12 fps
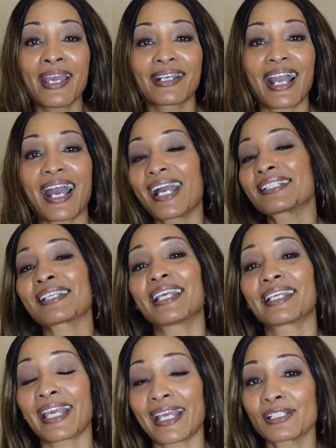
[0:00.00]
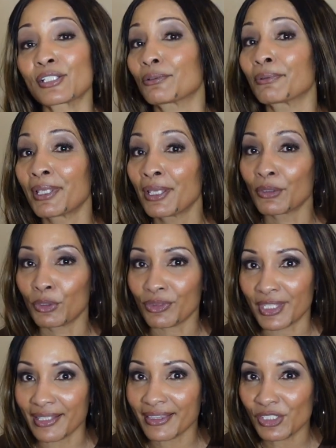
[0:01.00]
Guys, in case you
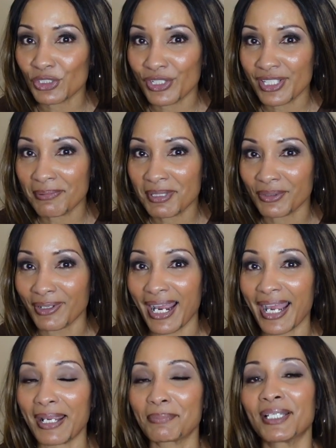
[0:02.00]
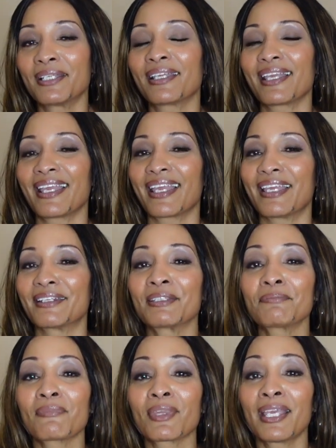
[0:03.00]
think that you're subscribed and
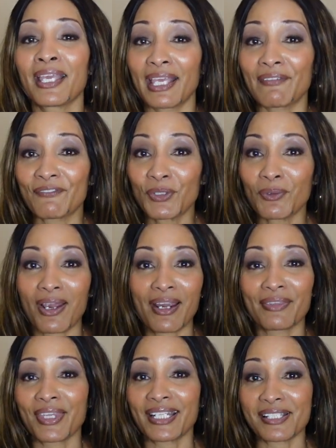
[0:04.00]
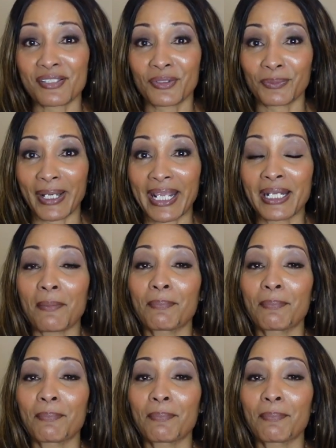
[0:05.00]
if you are, that is great.